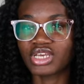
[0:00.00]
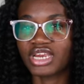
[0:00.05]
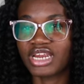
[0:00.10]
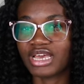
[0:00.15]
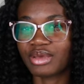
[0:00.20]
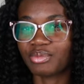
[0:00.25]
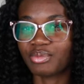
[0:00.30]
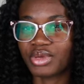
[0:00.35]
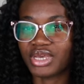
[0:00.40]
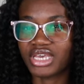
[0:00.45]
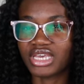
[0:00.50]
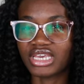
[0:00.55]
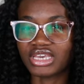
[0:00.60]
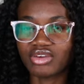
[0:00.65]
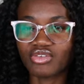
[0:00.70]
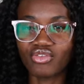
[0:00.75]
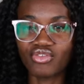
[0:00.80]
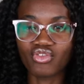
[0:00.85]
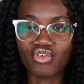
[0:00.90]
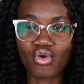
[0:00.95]
and I
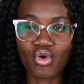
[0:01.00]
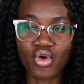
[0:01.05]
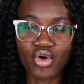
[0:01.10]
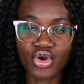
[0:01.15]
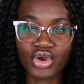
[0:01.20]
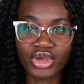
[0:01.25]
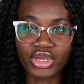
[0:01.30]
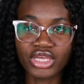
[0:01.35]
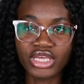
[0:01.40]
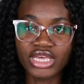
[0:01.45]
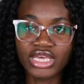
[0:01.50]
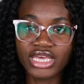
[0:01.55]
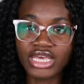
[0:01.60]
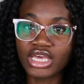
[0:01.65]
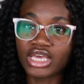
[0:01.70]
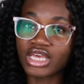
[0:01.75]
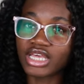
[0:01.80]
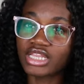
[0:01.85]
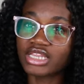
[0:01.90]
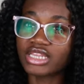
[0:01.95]
paid
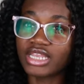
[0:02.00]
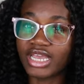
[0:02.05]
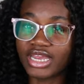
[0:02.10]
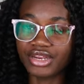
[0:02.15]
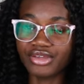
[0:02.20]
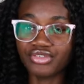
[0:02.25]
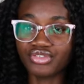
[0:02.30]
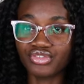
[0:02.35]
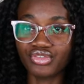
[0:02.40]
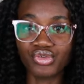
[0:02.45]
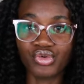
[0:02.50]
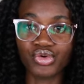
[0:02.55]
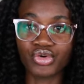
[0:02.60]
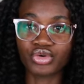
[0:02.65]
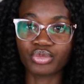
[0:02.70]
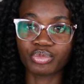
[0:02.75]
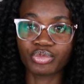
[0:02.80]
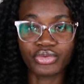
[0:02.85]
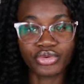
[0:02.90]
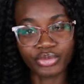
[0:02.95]

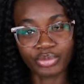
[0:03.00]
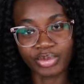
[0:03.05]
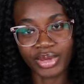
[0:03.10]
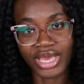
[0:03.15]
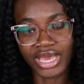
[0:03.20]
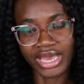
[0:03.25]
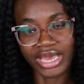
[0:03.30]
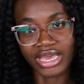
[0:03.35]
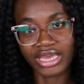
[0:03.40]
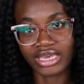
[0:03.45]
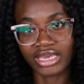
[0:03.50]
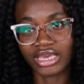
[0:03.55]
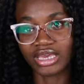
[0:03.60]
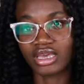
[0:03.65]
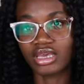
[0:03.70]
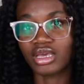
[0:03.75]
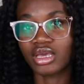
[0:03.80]
$4.94 per pack,